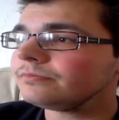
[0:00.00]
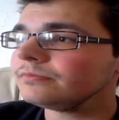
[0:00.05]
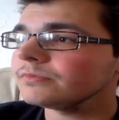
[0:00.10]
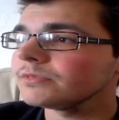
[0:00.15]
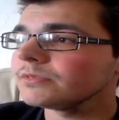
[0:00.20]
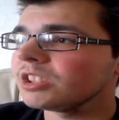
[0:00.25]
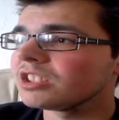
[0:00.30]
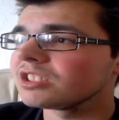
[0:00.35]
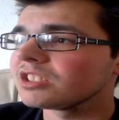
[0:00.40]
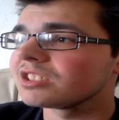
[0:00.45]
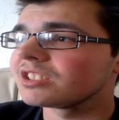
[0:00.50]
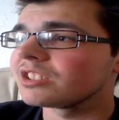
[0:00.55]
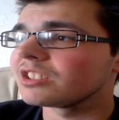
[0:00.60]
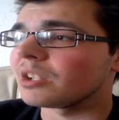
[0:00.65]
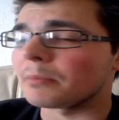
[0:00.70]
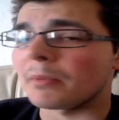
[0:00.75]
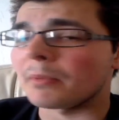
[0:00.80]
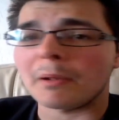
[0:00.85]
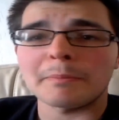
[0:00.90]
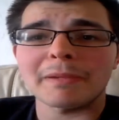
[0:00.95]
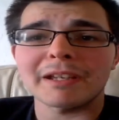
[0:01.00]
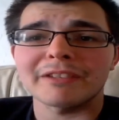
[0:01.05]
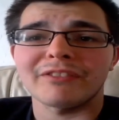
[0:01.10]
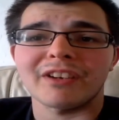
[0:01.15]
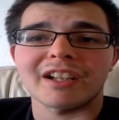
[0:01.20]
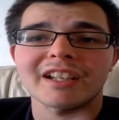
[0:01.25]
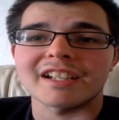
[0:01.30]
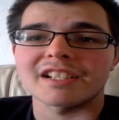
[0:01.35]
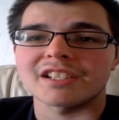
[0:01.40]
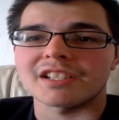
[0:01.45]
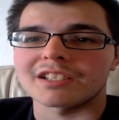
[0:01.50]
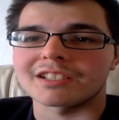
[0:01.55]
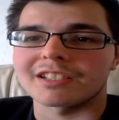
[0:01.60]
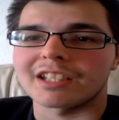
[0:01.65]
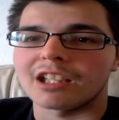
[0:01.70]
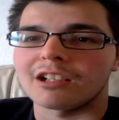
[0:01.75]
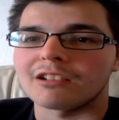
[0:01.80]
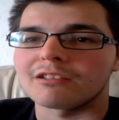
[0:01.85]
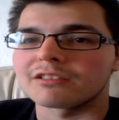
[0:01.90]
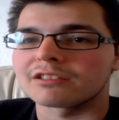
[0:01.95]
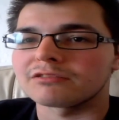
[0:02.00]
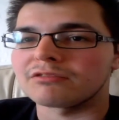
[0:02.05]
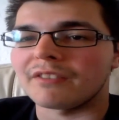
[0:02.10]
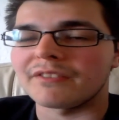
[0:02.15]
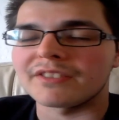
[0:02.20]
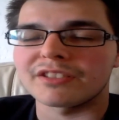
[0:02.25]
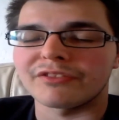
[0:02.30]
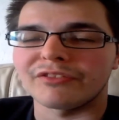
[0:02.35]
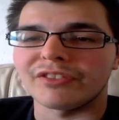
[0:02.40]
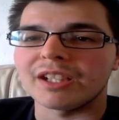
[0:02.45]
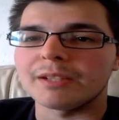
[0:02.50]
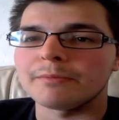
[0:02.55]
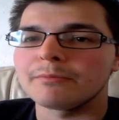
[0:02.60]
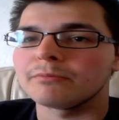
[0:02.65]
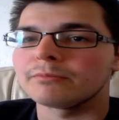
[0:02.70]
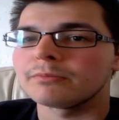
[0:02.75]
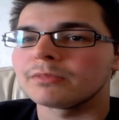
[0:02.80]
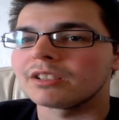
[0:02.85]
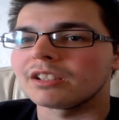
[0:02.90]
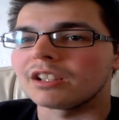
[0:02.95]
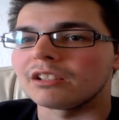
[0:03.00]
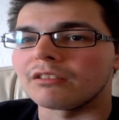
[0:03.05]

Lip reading: because I'm a big fan of AJ Styles. Love his theme.